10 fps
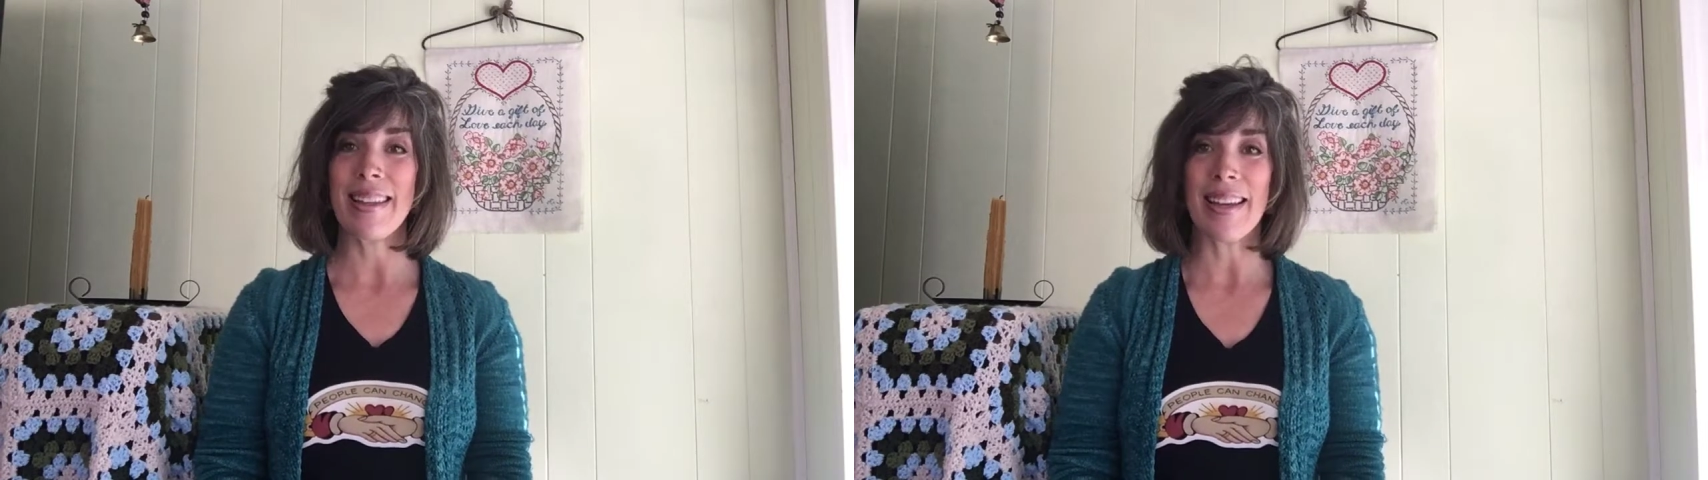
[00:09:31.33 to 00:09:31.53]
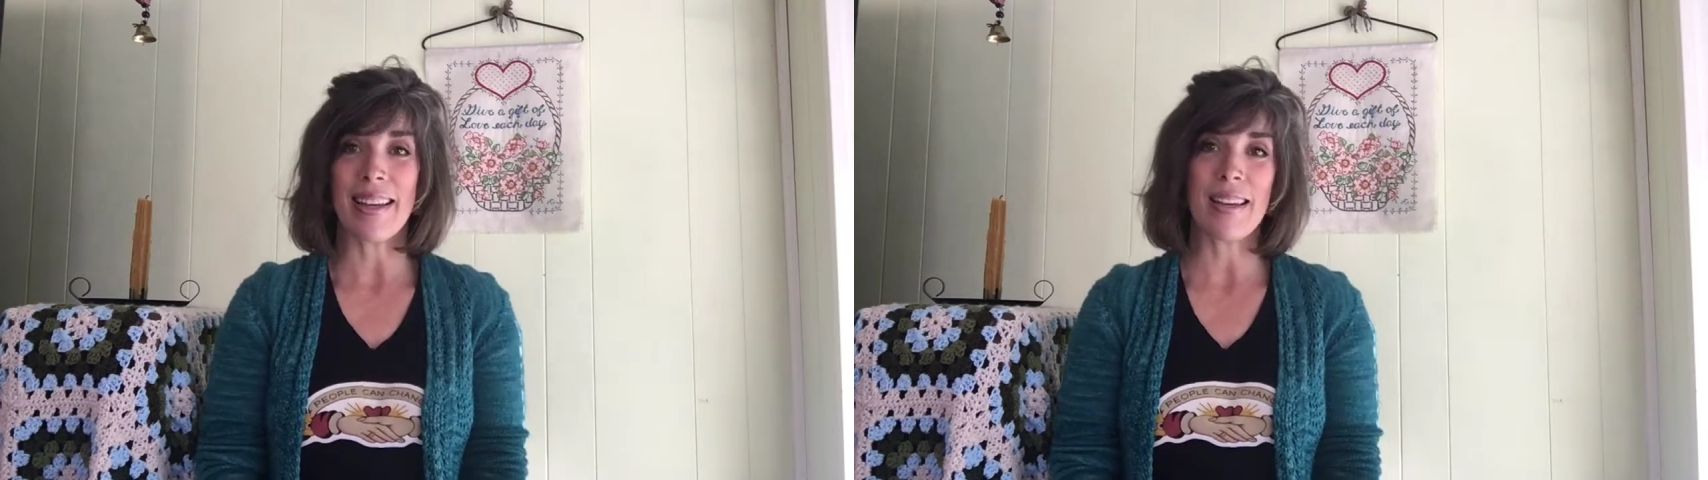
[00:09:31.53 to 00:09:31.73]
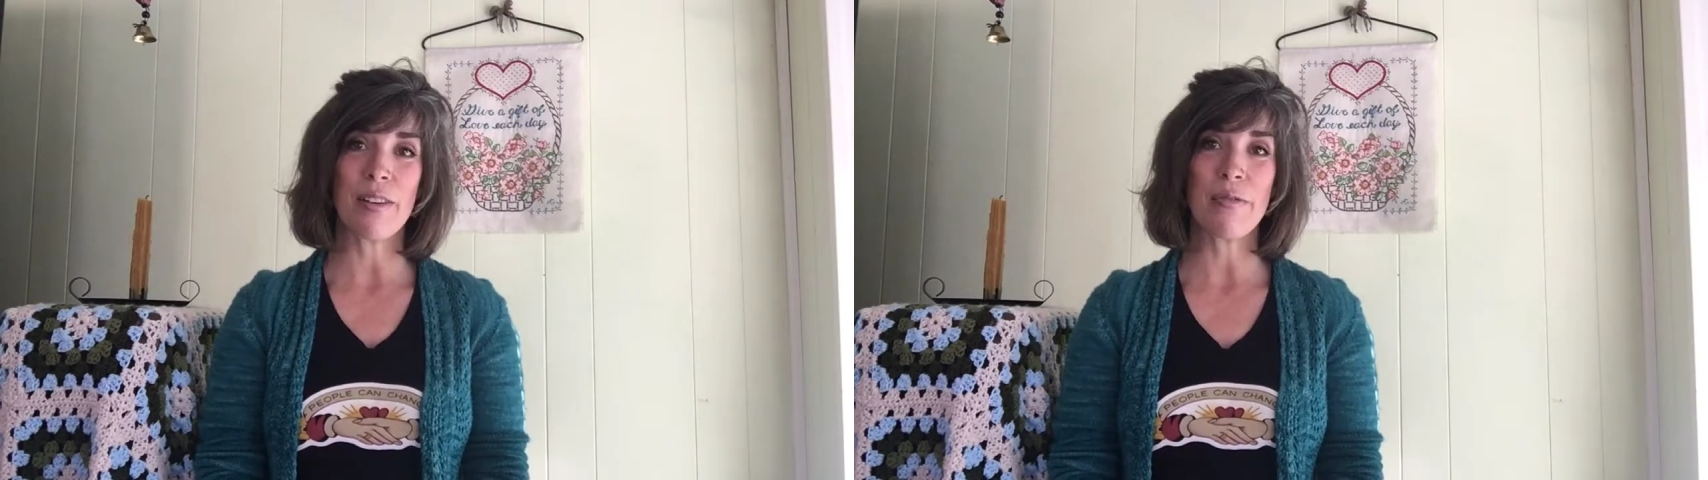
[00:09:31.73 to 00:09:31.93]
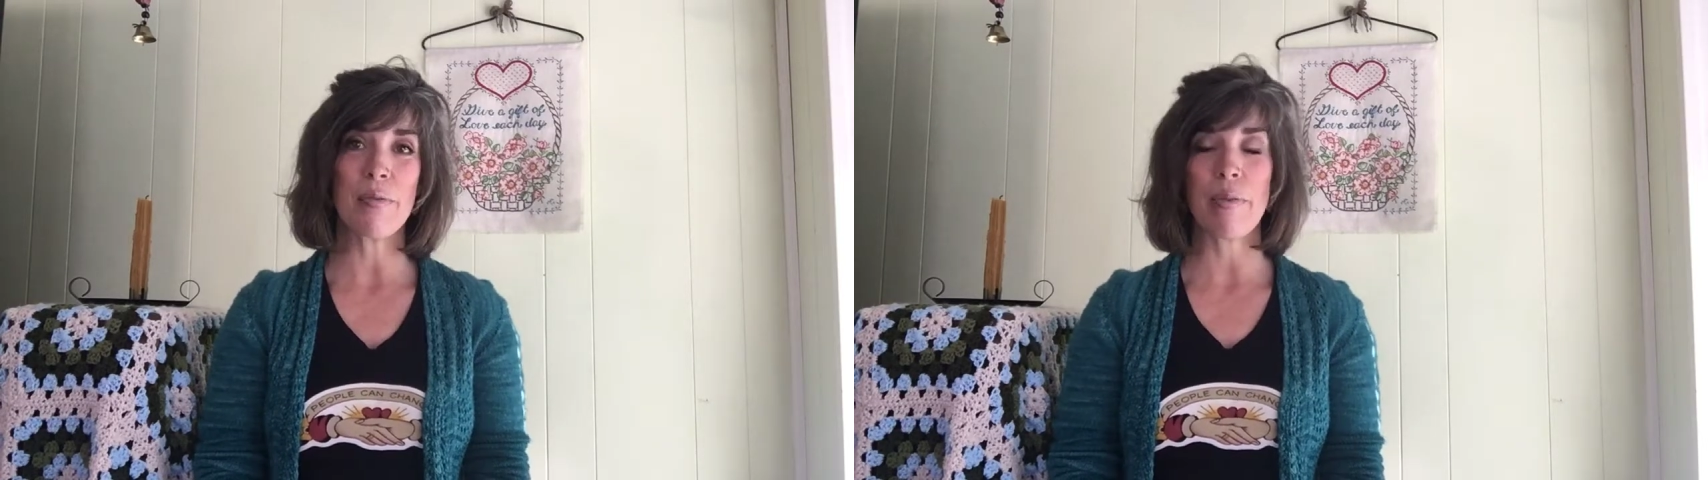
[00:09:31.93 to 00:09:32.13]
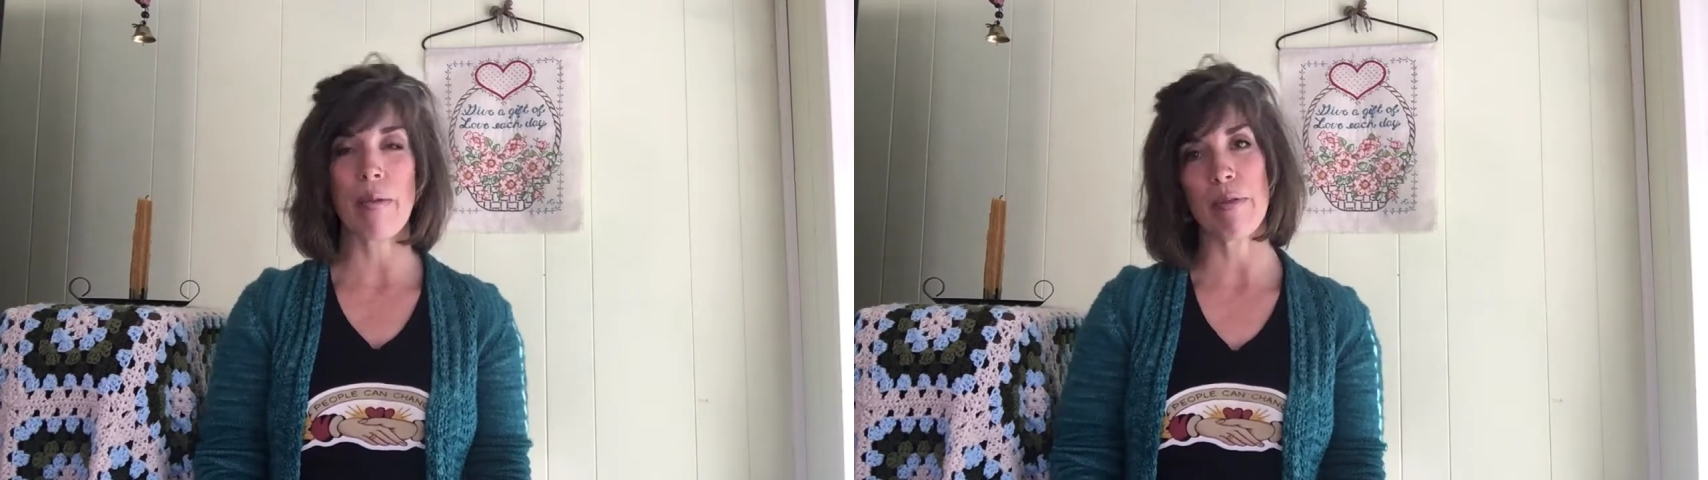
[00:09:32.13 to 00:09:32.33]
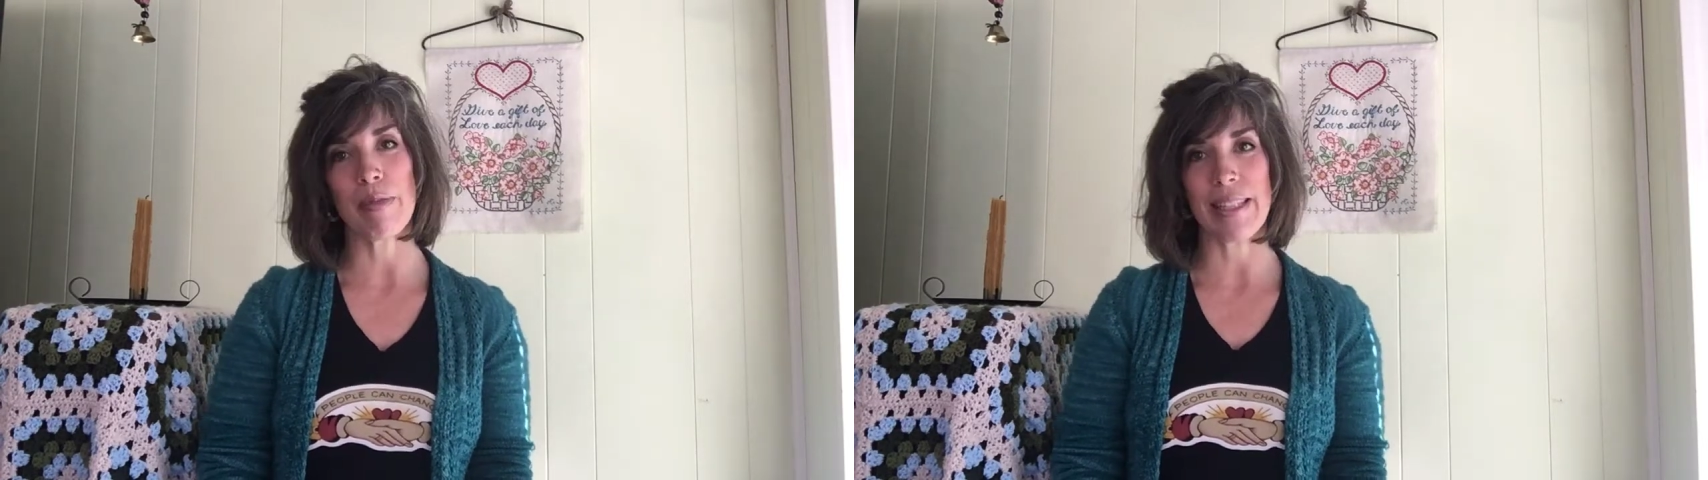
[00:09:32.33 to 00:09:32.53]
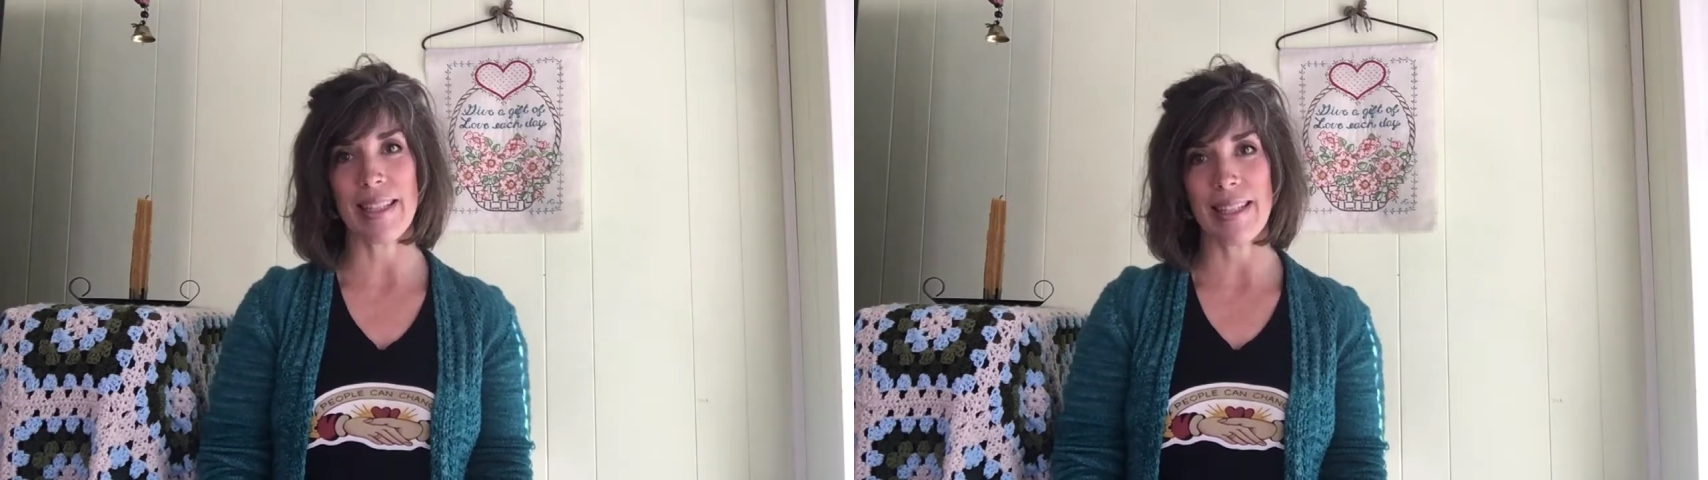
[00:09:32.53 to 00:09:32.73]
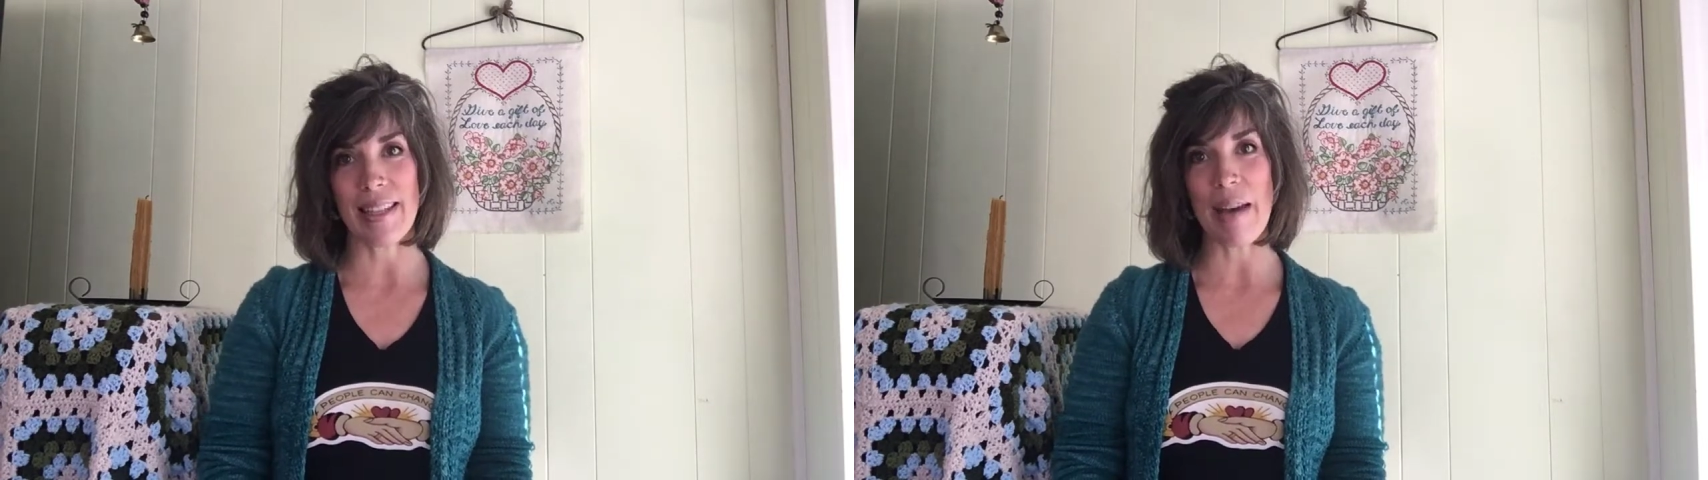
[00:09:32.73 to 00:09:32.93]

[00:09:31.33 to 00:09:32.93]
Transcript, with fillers: thinking, oh, it probably isn't